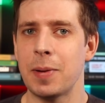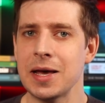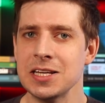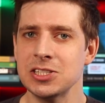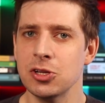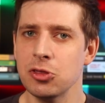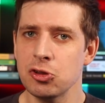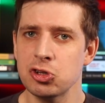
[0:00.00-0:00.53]

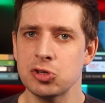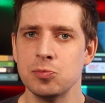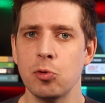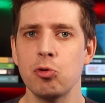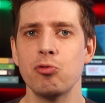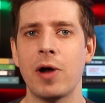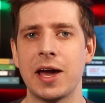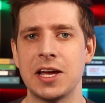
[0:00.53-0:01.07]
based on the
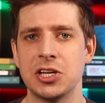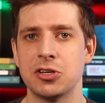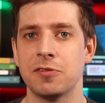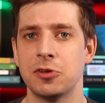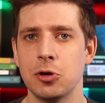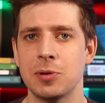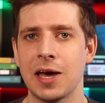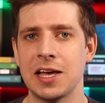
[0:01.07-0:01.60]
small range of
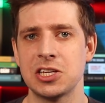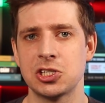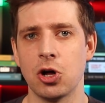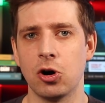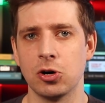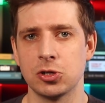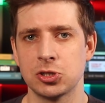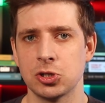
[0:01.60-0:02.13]
UK
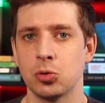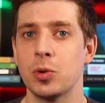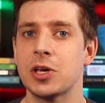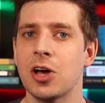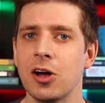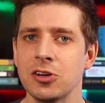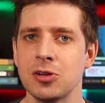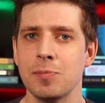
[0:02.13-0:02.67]
stocks, we
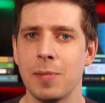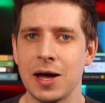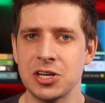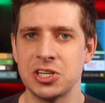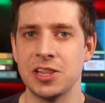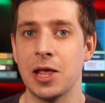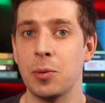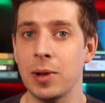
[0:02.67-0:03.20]
can't
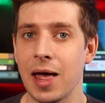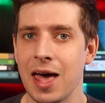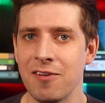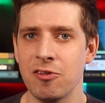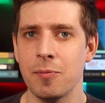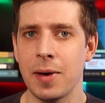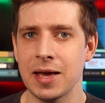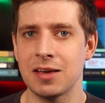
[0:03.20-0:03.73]
imagine they will
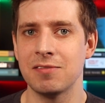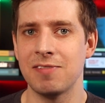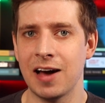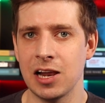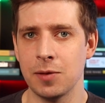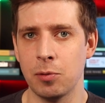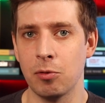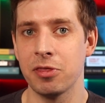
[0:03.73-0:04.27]
ever make
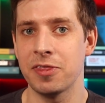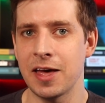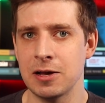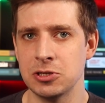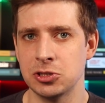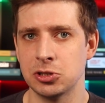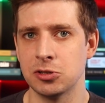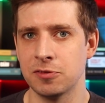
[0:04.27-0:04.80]
available
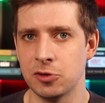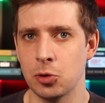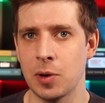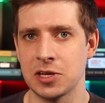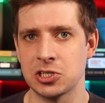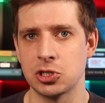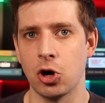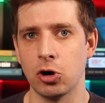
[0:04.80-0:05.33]
thousands of
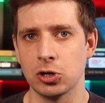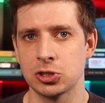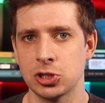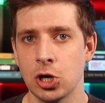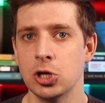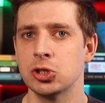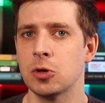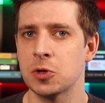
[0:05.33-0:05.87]
US stocks,
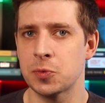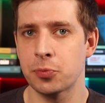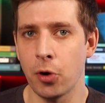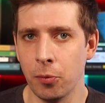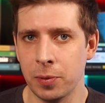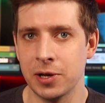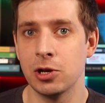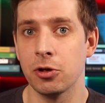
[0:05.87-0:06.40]
so it's
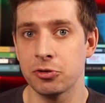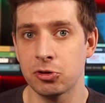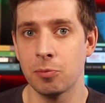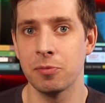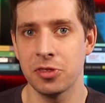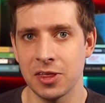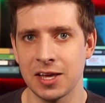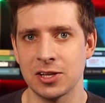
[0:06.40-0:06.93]
probably not
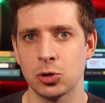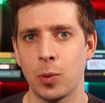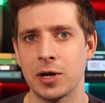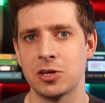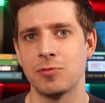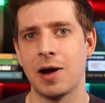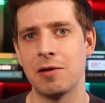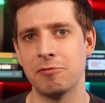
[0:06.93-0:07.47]
something to
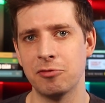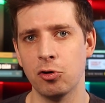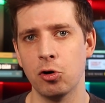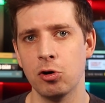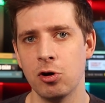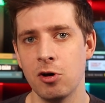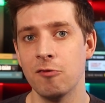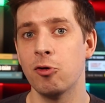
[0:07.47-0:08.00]
wait around
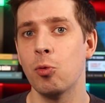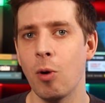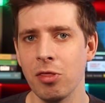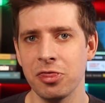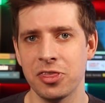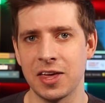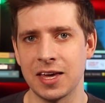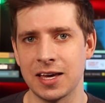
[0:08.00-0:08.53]
for. For one
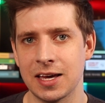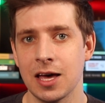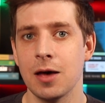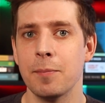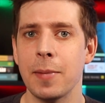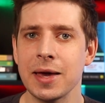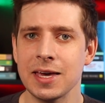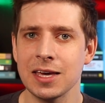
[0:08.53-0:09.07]
thing,
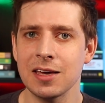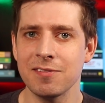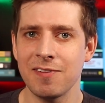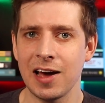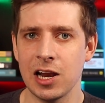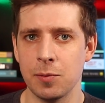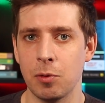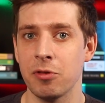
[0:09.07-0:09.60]
making
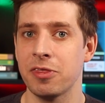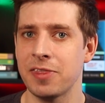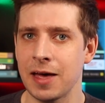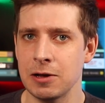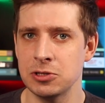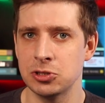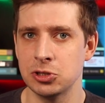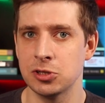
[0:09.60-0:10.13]
available
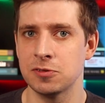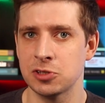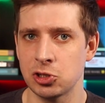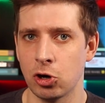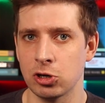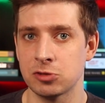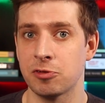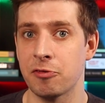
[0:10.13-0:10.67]
thousands of
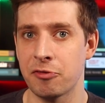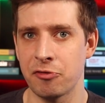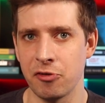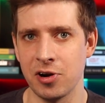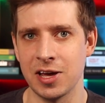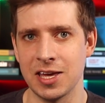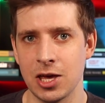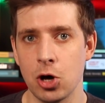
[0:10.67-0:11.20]
stocks for
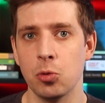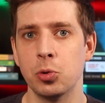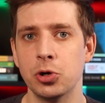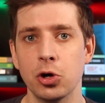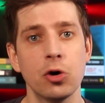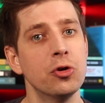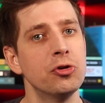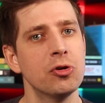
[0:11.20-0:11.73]
free
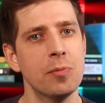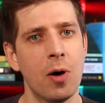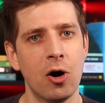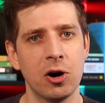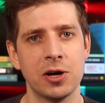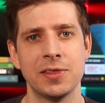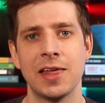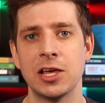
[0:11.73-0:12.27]
would
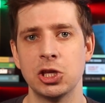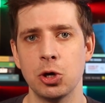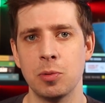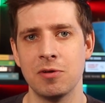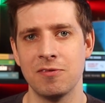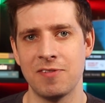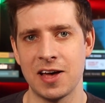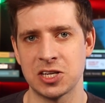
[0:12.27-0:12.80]
undermine their
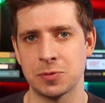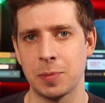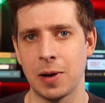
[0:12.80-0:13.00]
YouInvest